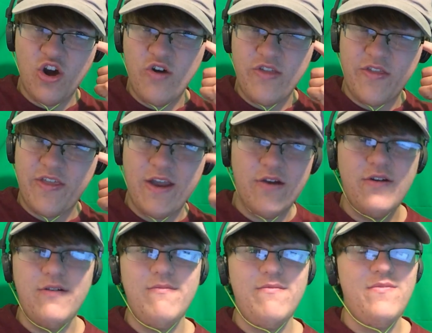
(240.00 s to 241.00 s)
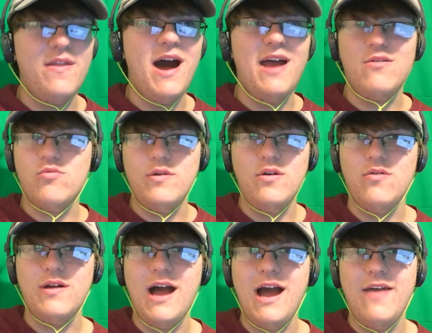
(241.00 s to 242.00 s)
know that they are not a
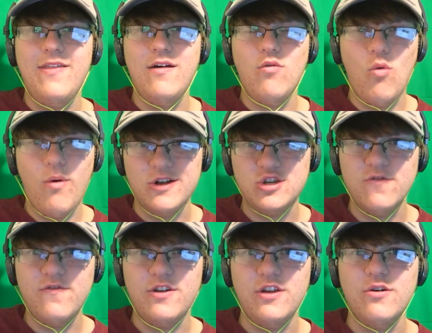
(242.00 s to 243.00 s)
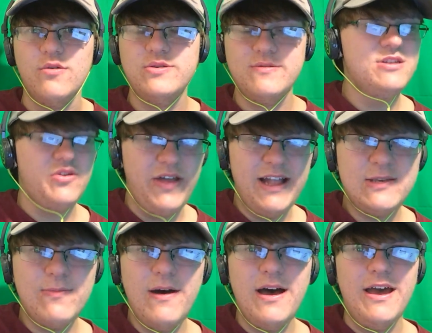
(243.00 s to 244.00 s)
real guy that will watch your videos. So
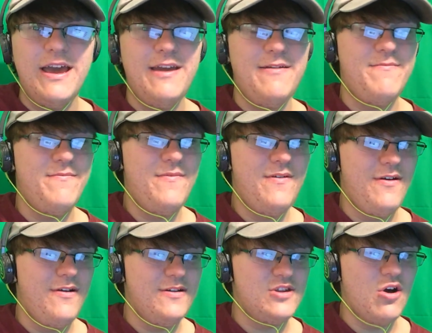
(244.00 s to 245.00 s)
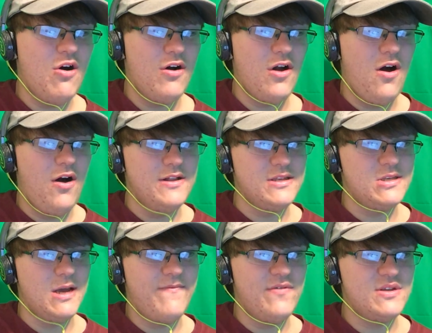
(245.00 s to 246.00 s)
that's my uh, talk on
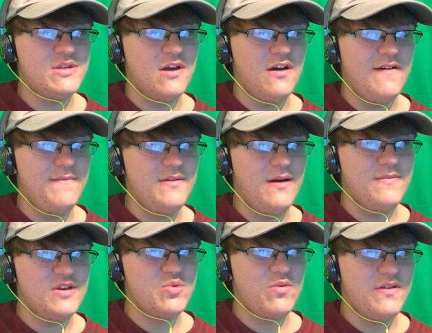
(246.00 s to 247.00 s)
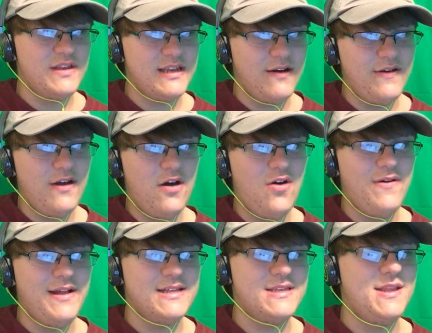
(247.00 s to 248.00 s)
sub for sub. I just wanted to tell y'all
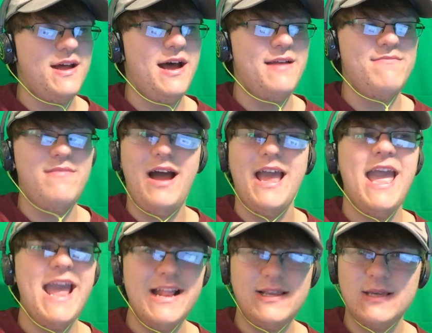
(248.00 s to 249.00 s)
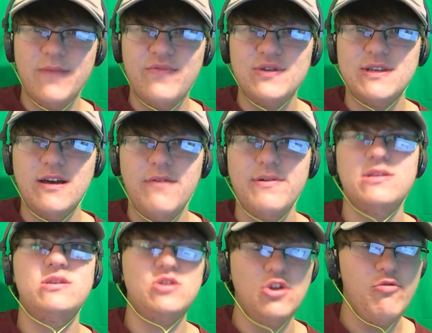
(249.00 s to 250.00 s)
it's not. I hate sub for sub.
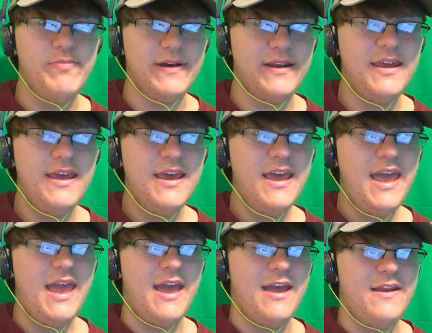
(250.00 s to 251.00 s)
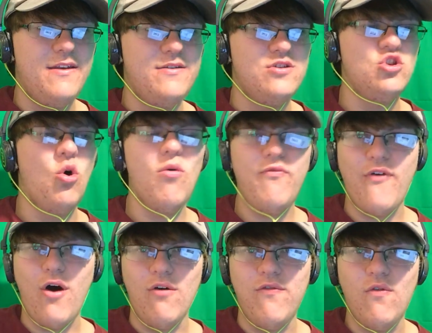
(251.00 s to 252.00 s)
It's stupid, and don't
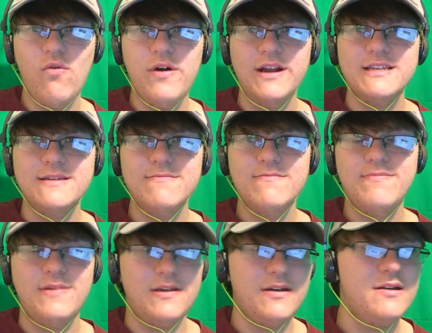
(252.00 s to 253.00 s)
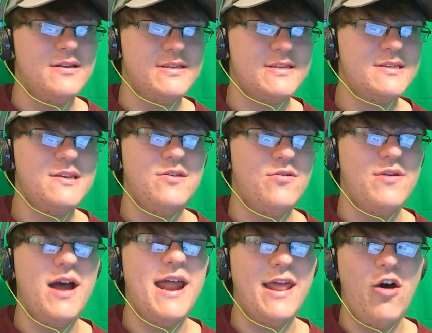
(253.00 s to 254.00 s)
fall for it because you're
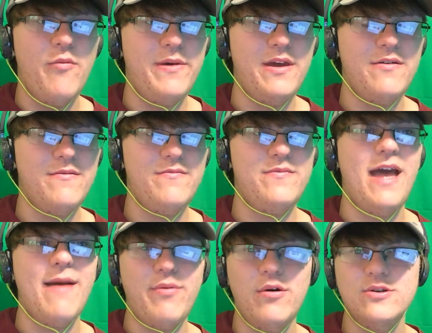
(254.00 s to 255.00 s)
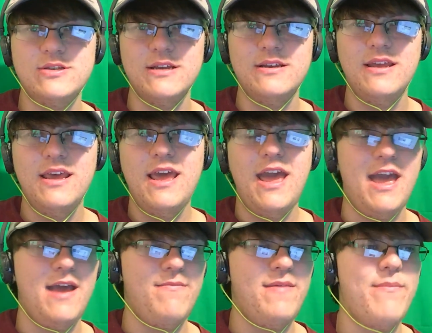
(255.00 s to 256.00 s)
not helping that person
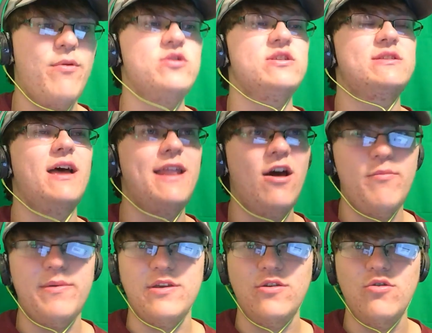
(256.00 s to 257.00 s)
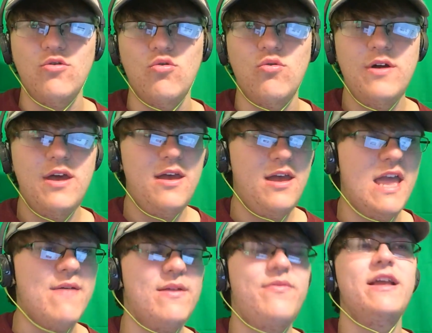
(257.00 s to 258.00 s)
and that person's not helping you.
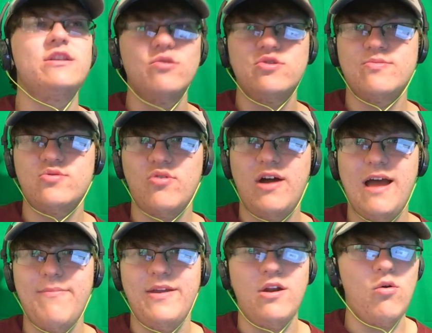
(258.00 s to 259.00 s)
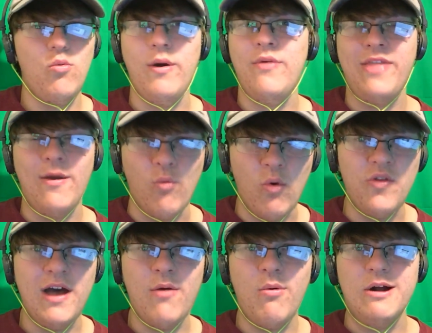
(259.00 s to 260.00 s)
Even if they do subscribe, they don't, they will
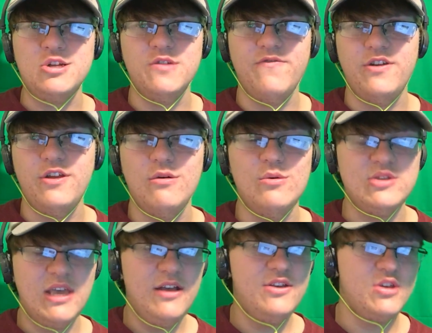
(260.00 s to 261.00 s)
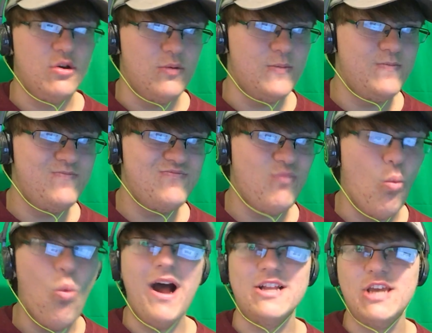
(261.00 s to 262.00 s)
not watch your videos. So
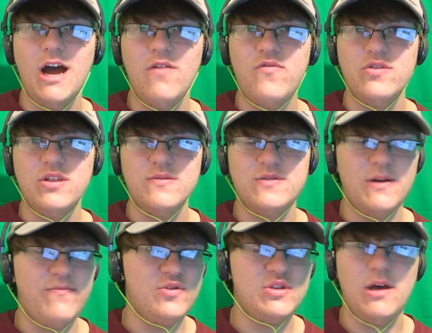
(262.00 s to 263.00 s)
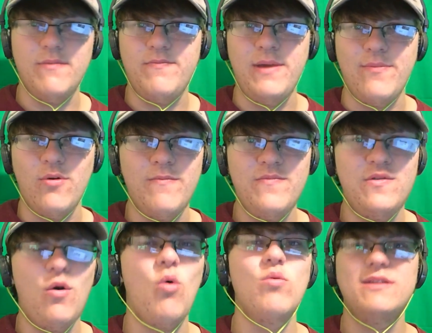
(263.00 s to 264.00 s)
watch out for the sub for sub people.
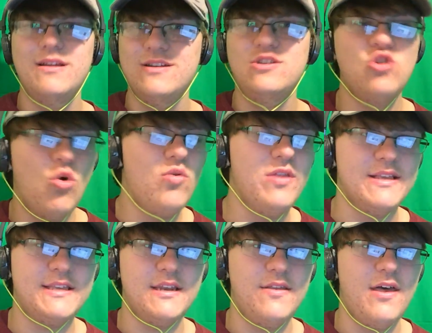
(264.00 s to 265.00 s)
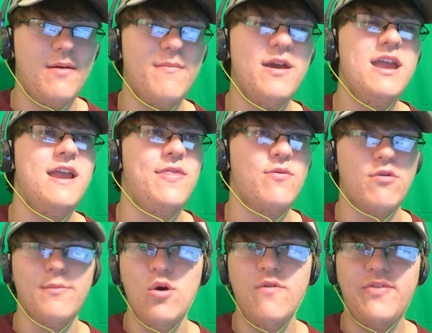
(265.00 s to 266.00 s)
Don't, don't listen to them. Either
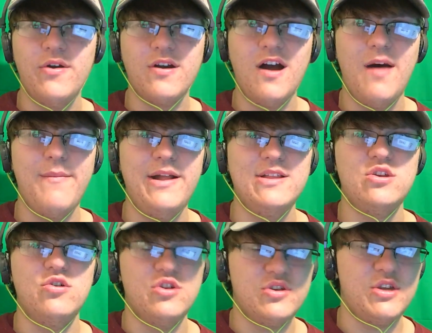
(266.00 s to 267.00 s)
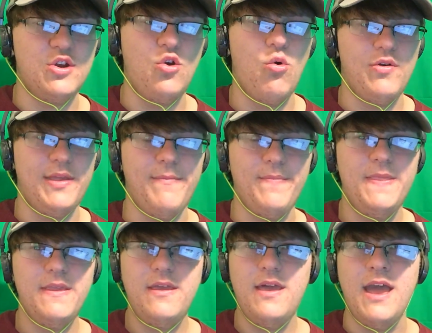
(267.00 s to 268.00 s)
remove their comments or just ignore them
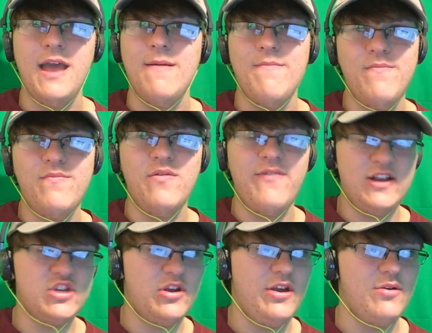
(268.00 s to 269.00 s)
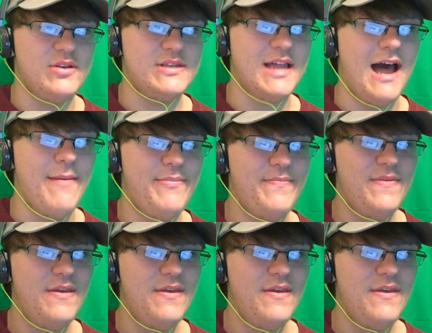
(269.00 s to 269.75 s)
and eventually it'll stop.